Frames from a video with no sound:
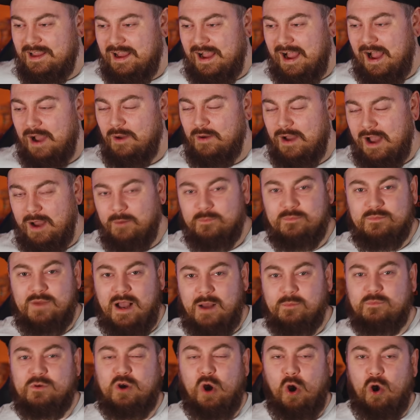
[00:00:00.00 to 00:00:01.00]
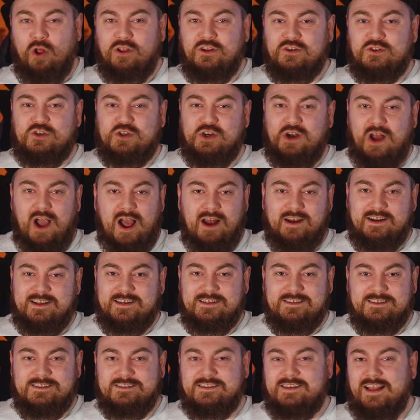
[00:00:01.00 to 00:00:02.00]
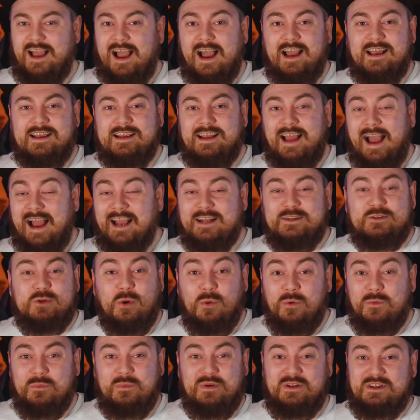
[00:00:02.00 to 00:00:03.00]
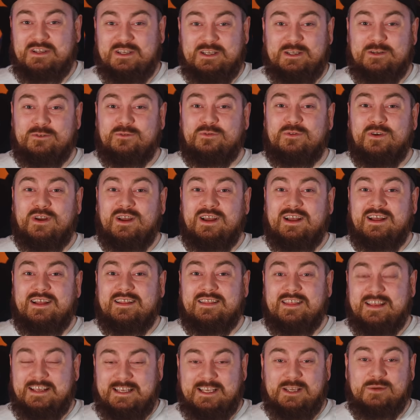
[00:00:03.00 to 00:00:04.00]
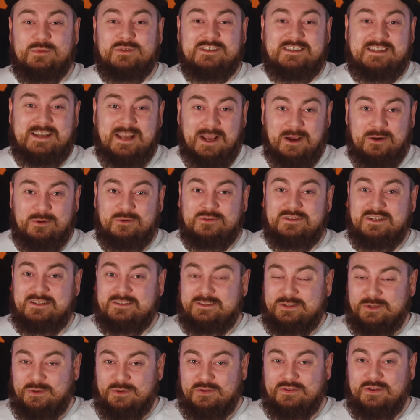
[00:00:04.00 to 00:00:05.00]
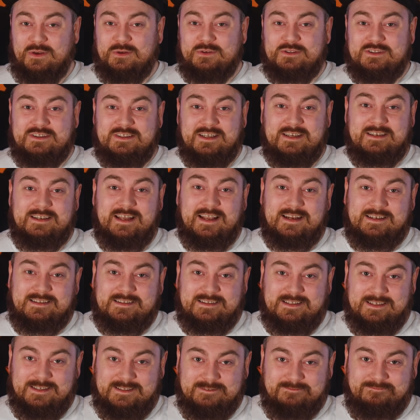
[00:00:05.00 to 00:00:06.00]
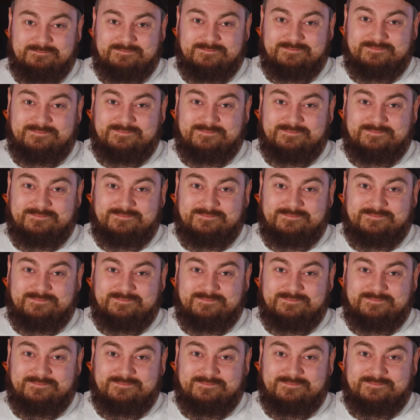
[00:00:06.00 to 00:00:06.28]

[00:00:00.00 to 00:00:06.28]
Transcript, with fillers: I'm I'm calling shenanigans. I, I don't believe that he was killed in two thousand nineteen.